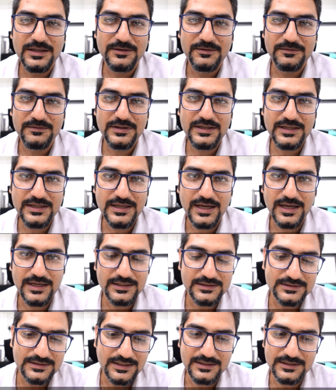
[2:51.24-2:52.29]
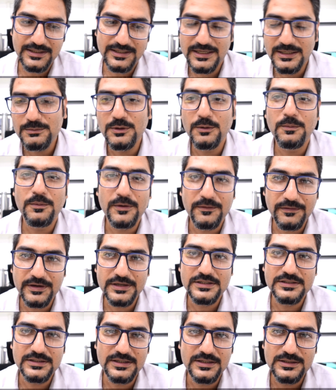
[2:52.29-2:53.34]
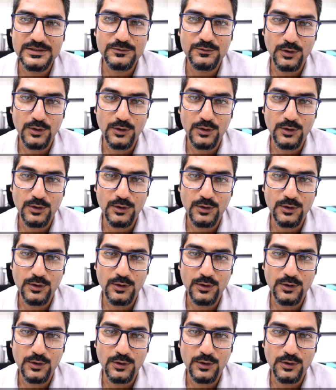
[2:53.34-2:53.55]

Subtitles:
we as a team of professionals,